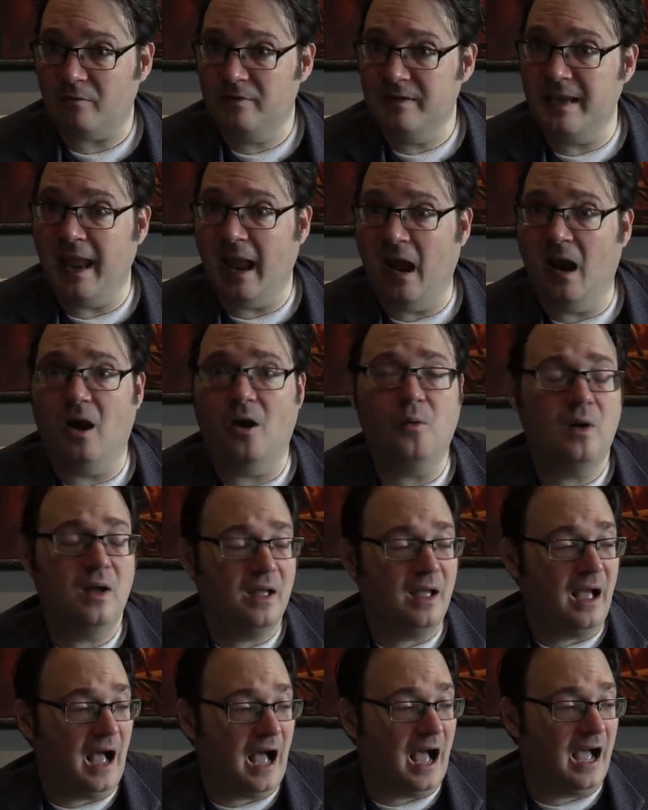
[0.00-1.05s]
Now,
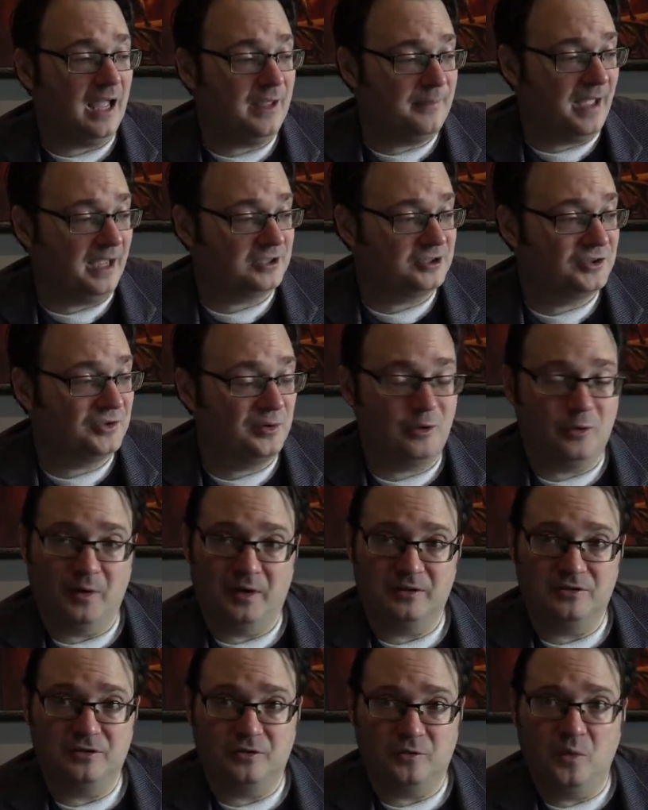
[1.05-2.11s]
I'm actually
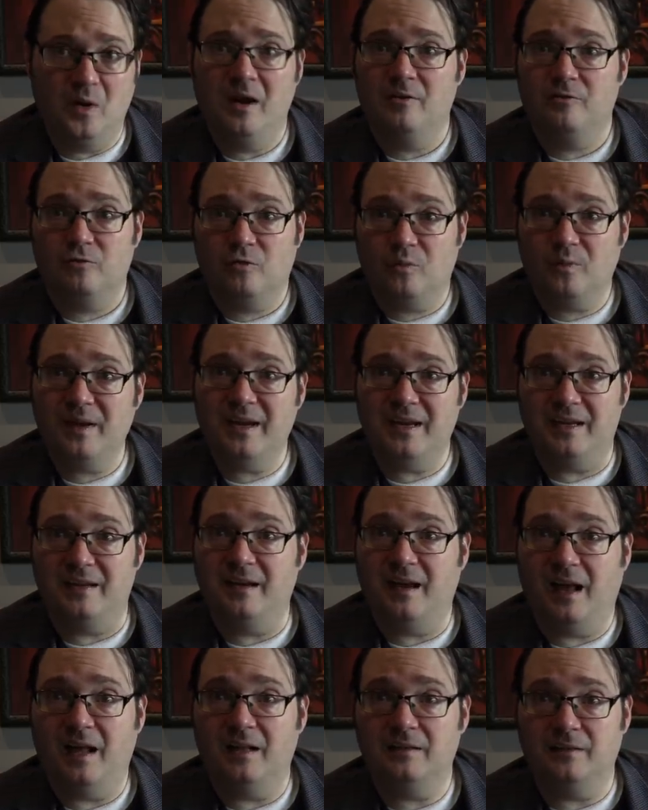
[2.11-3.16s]
going to
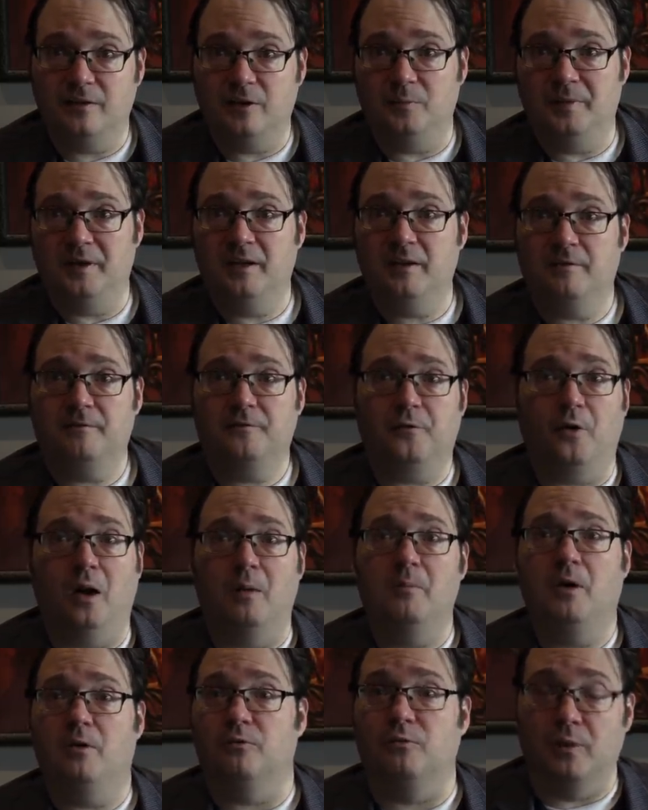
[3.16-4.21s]
read a little bit
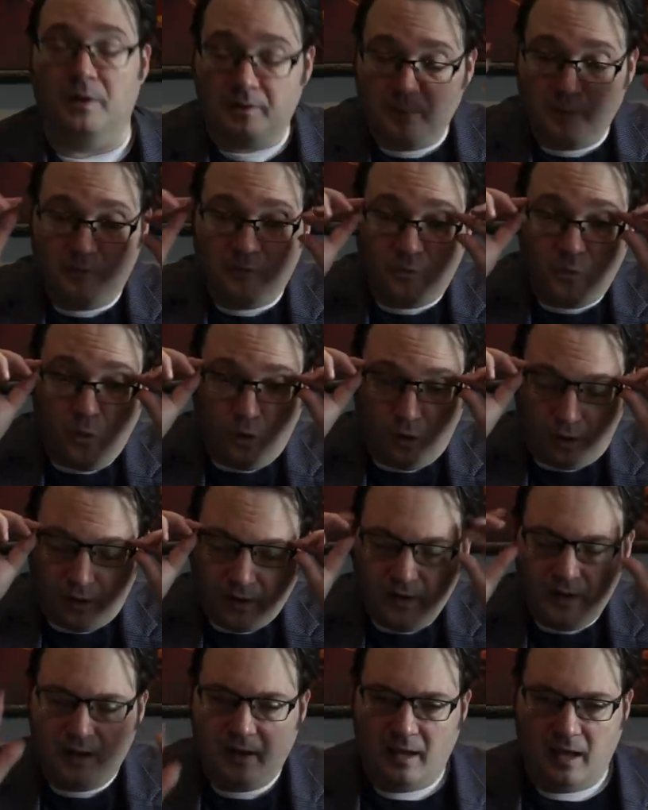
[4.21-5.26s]
from Rhythm of War,